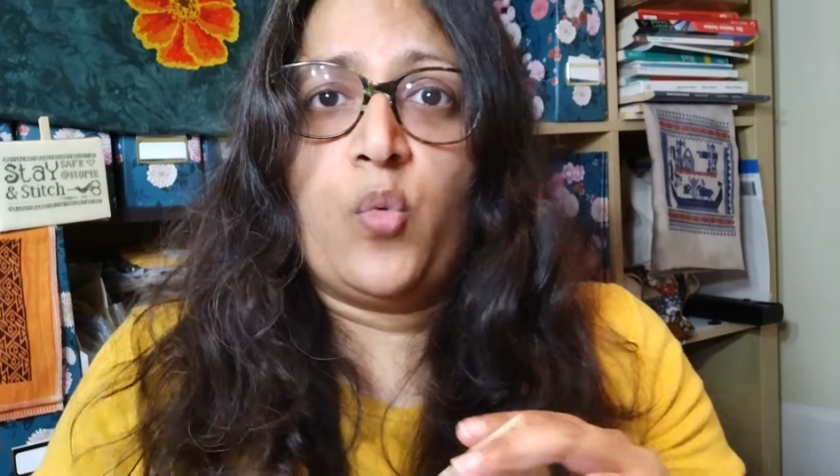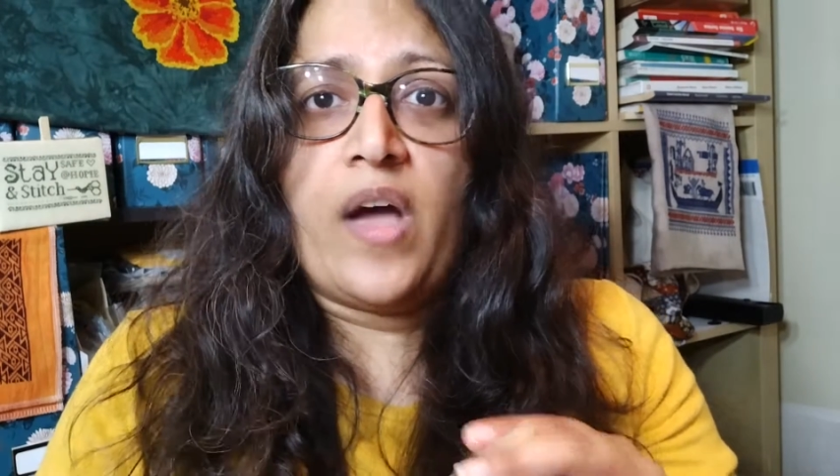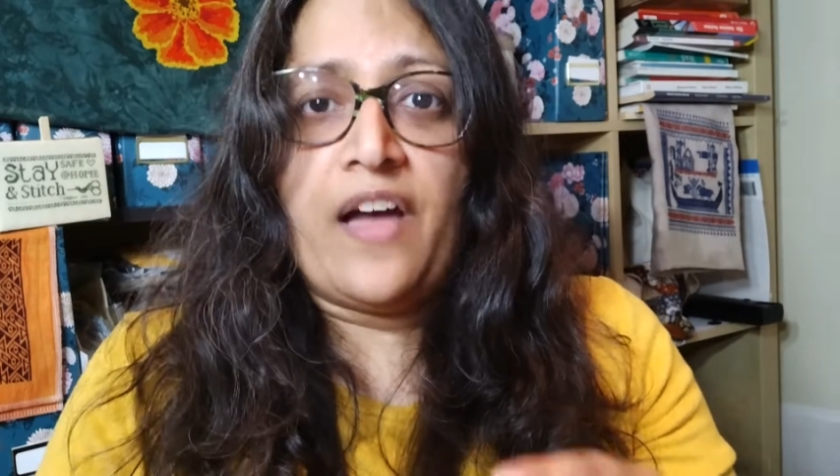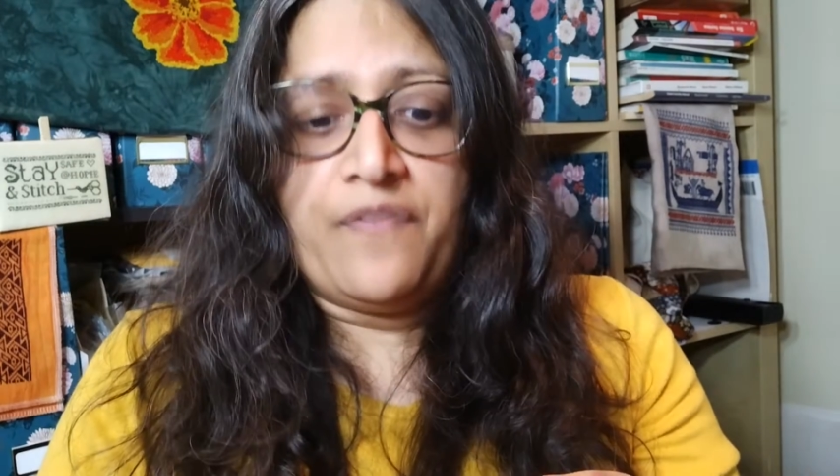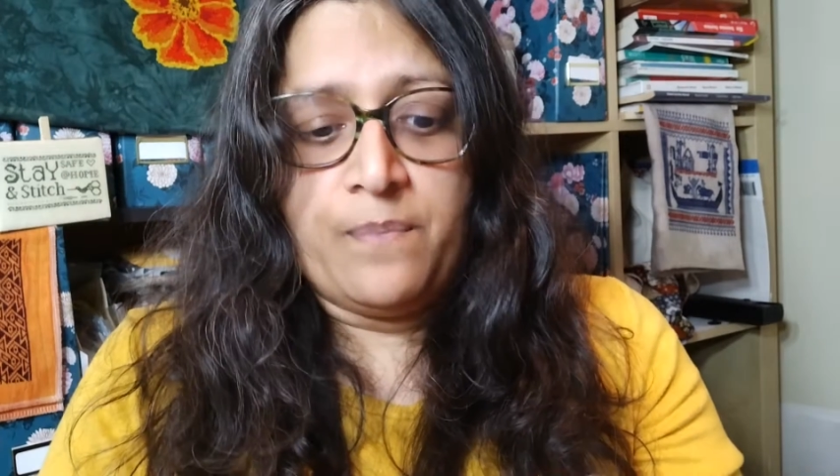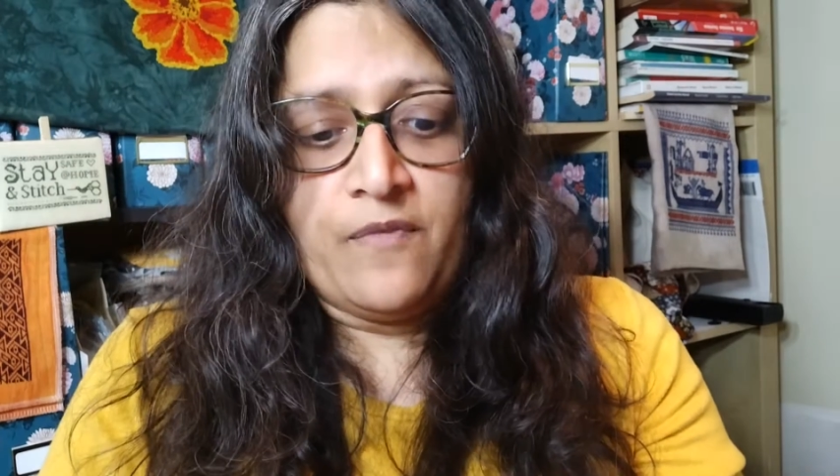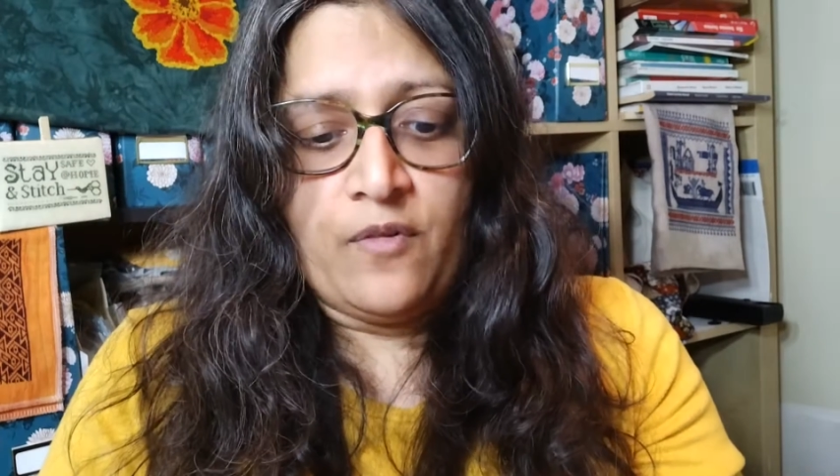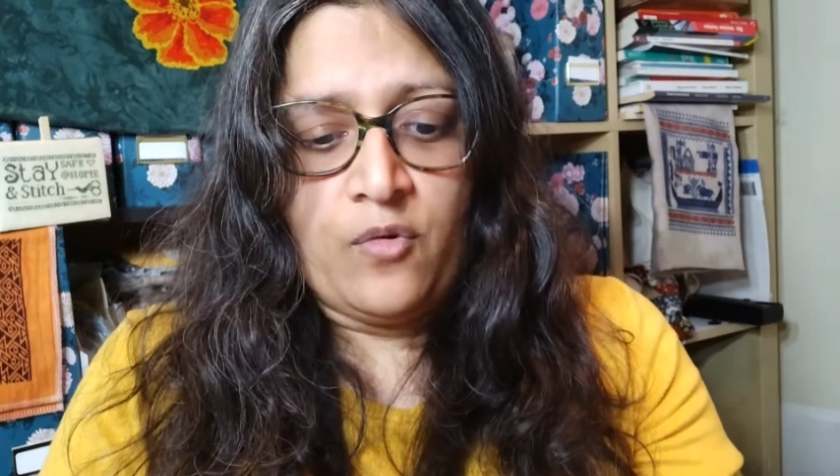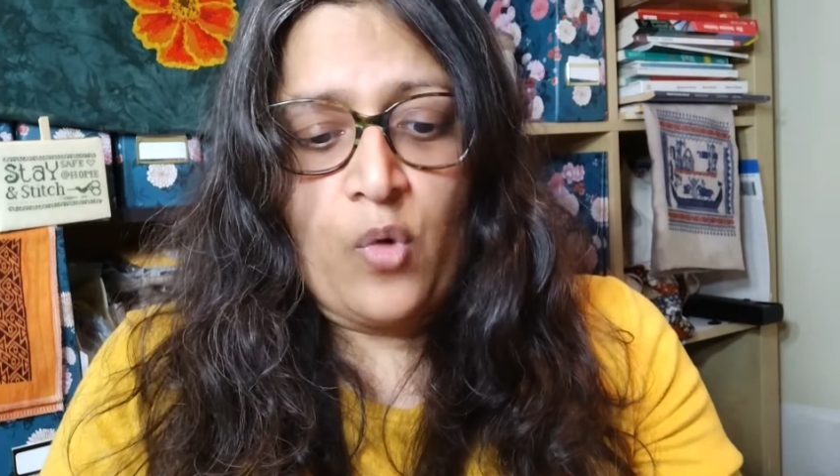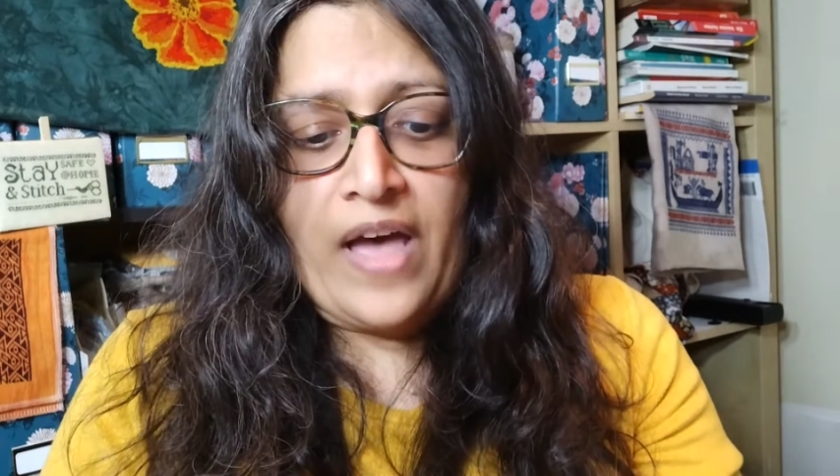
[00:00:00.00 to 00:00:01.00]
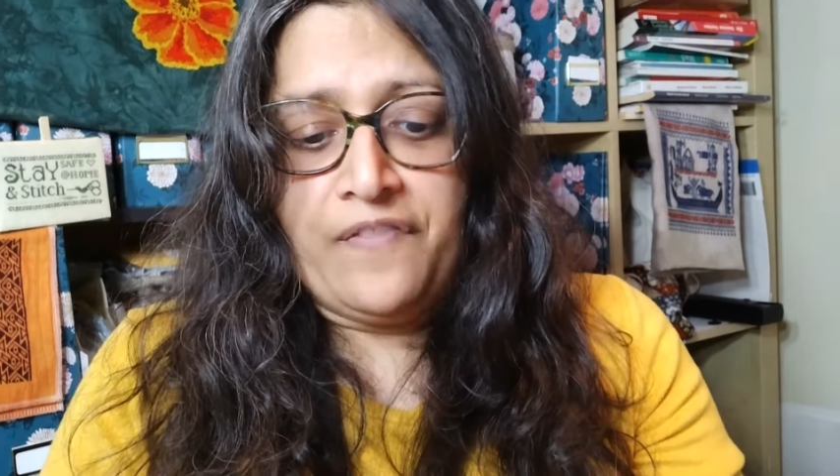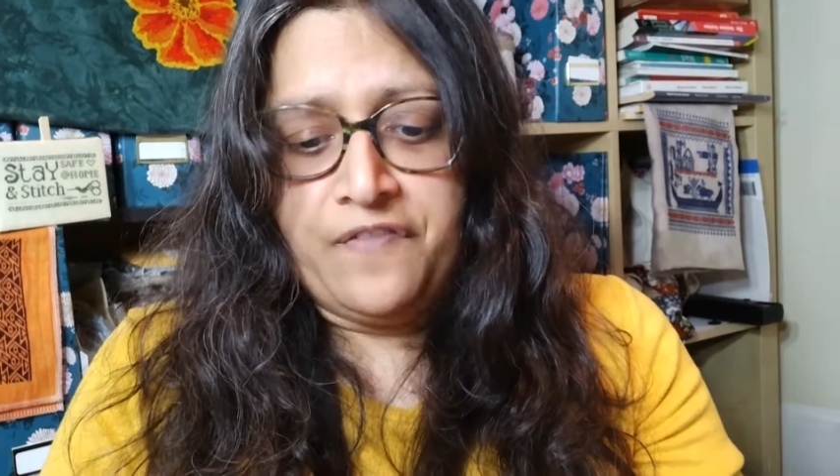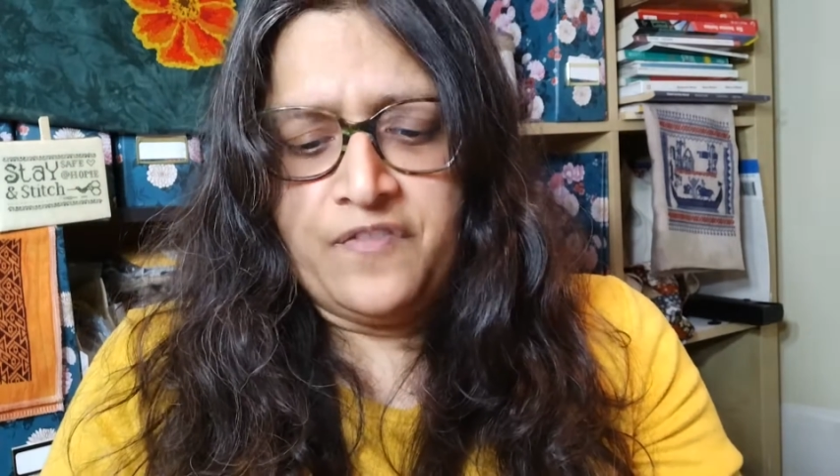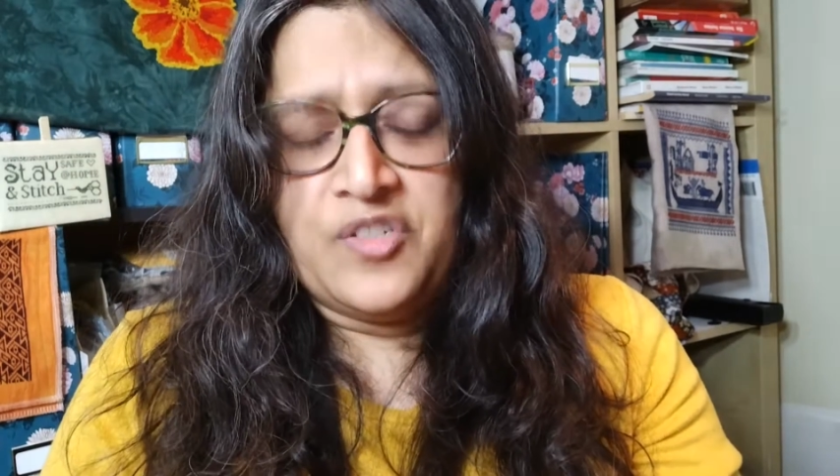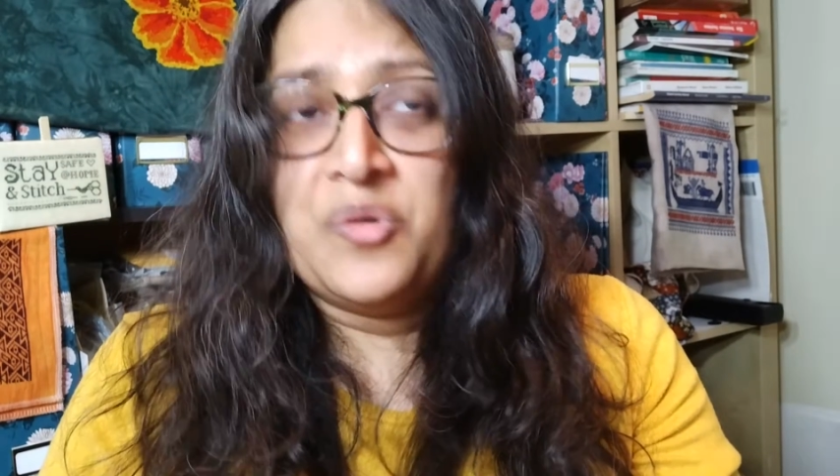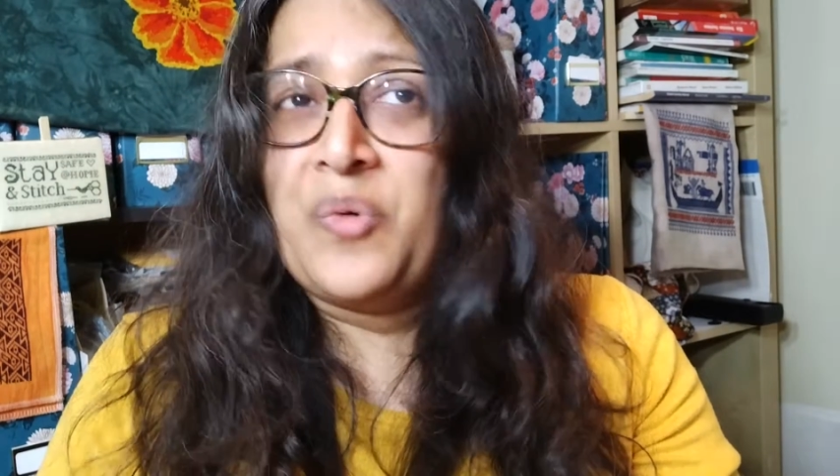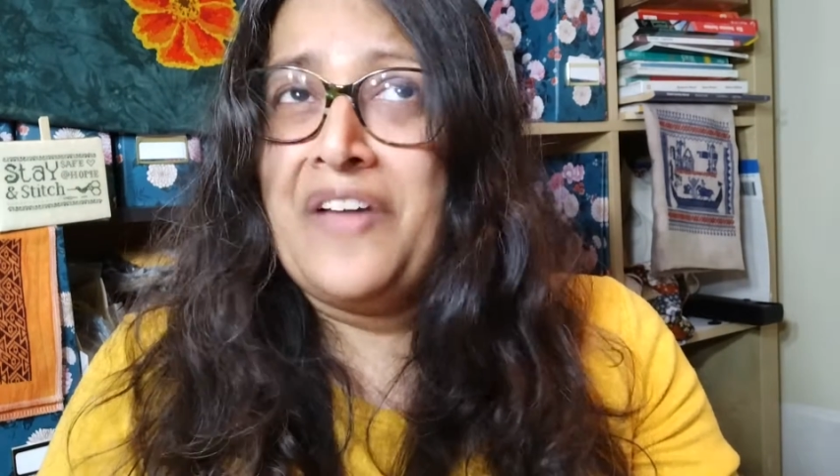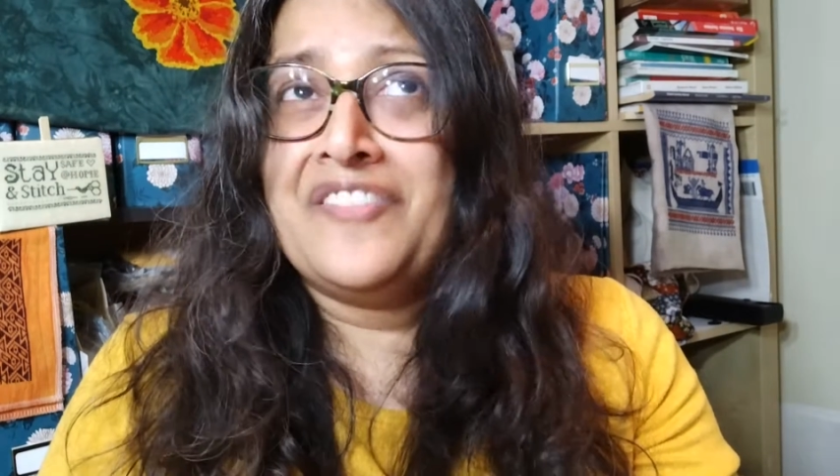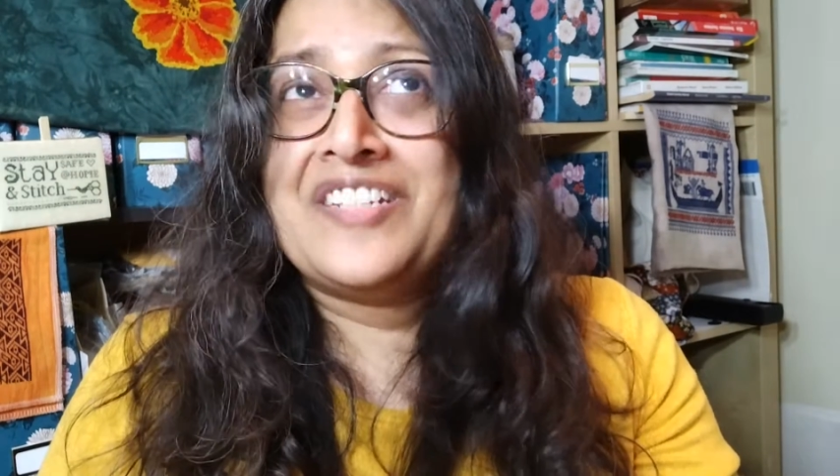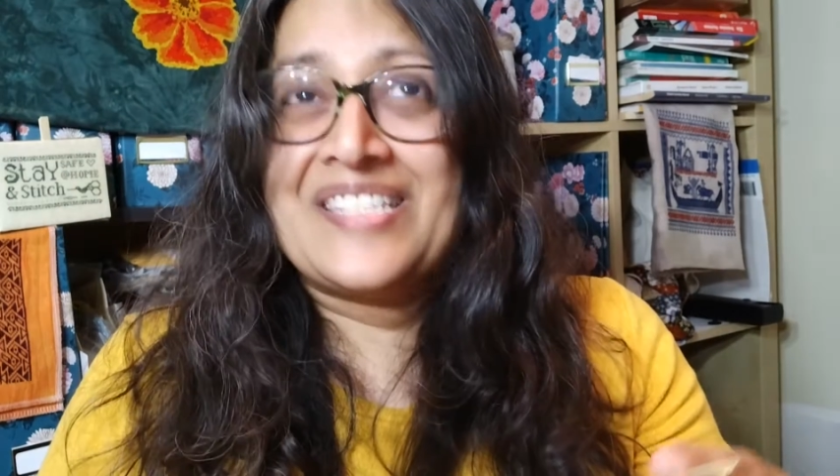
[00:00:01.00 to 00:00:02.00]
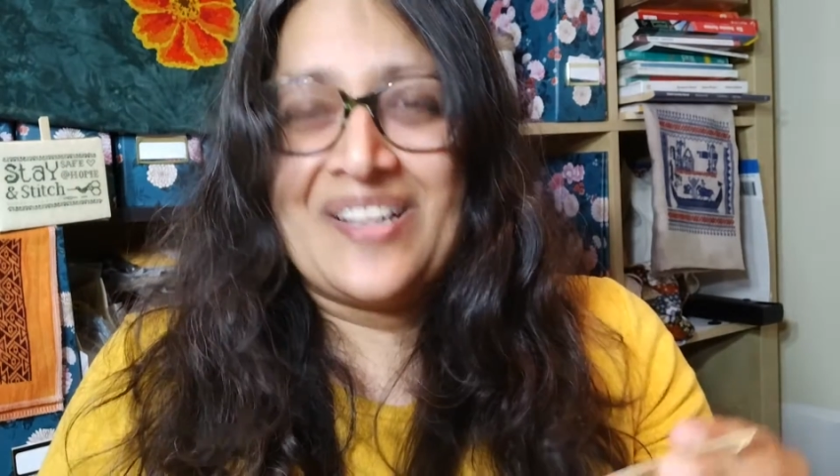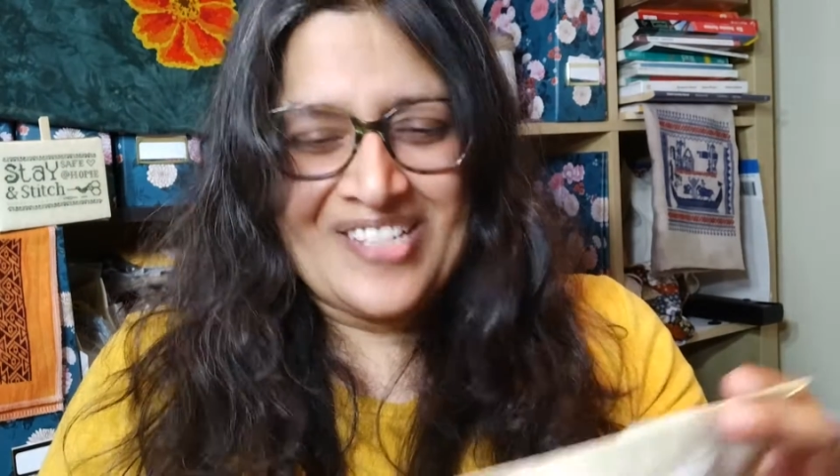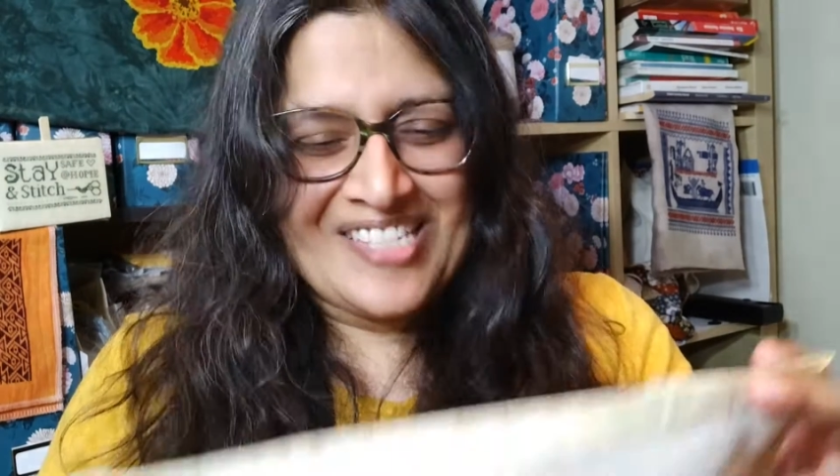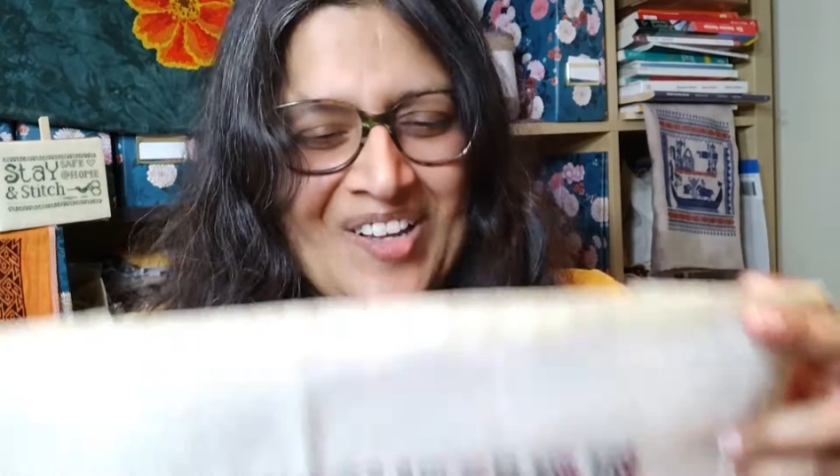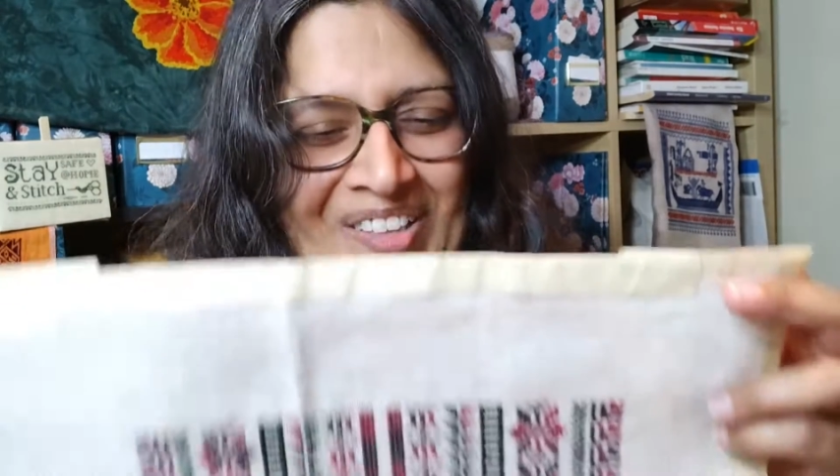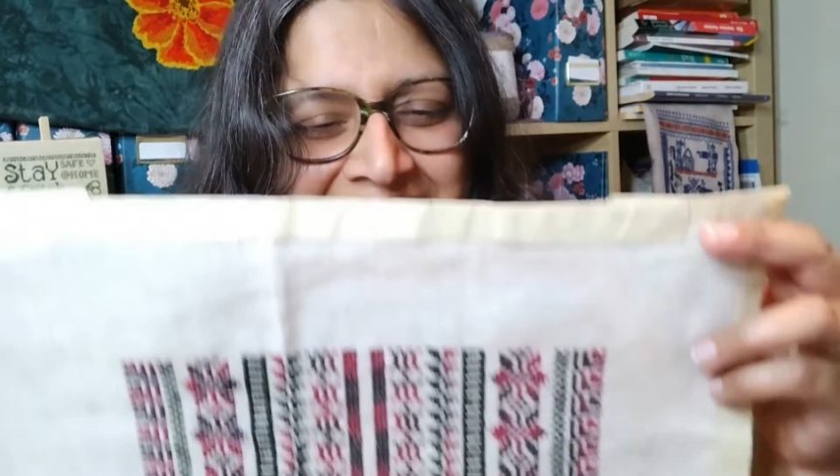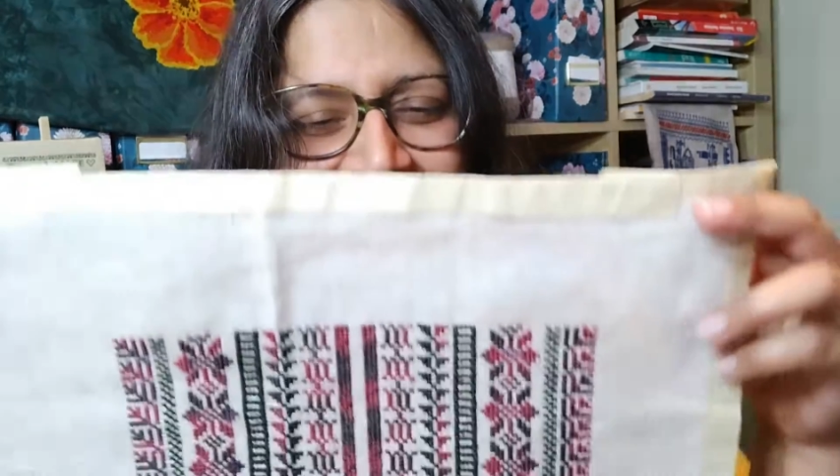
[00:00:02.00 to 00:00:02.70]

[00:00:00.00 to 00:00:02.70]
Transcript: weft? Is that what it's called?